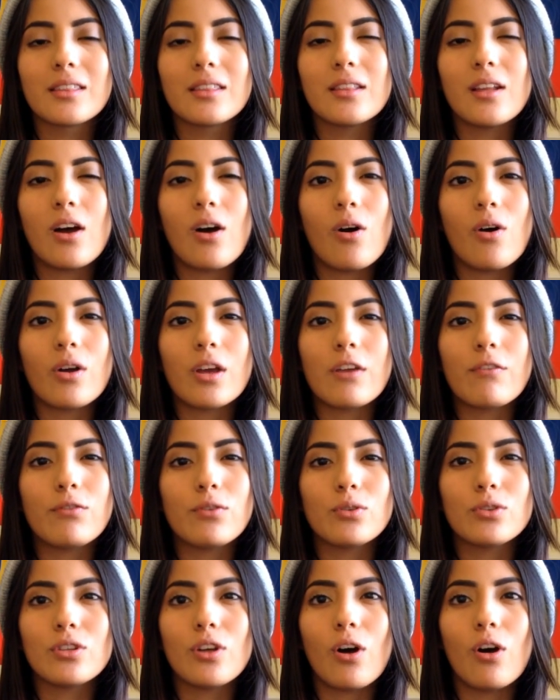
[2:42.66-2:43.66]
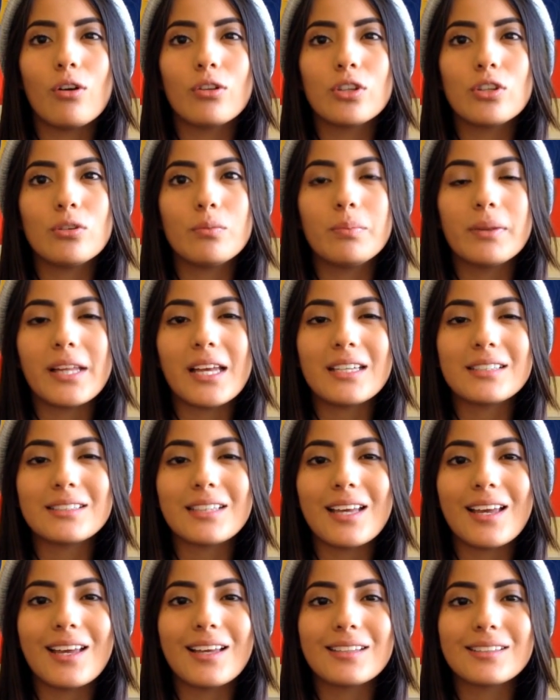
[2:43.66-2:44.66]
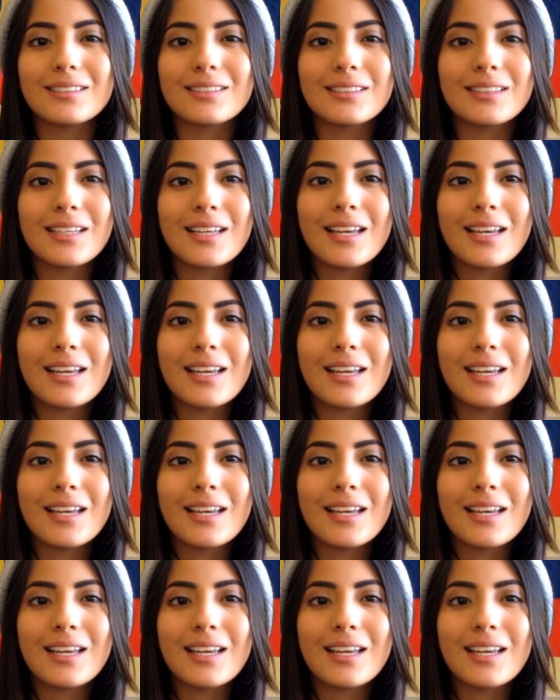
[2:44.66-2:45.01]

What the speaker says: now if you know new places